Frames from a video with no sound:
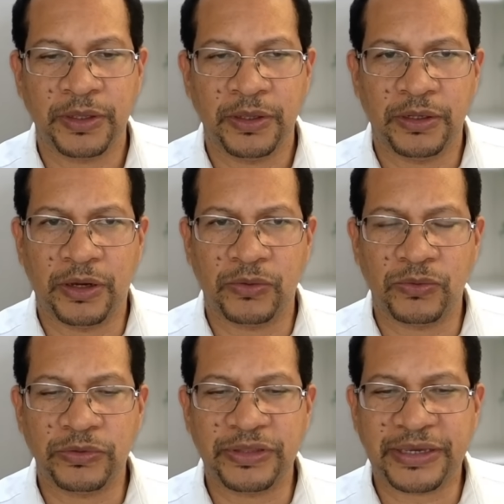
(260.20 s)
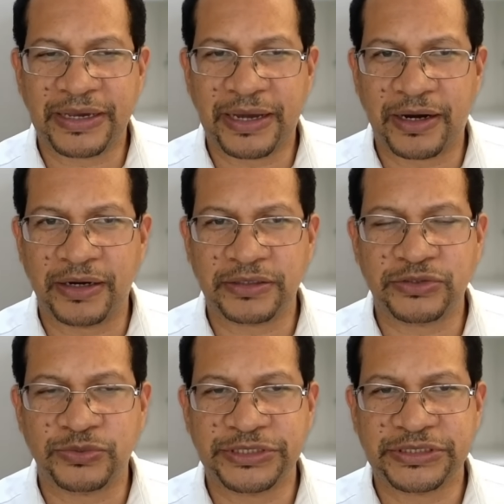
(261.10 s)
Now, the
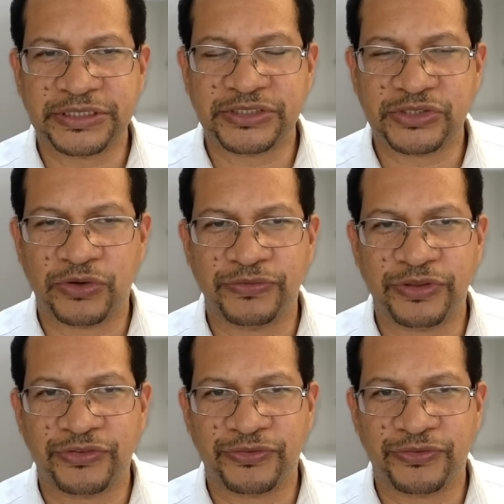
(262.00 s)
characteristics of this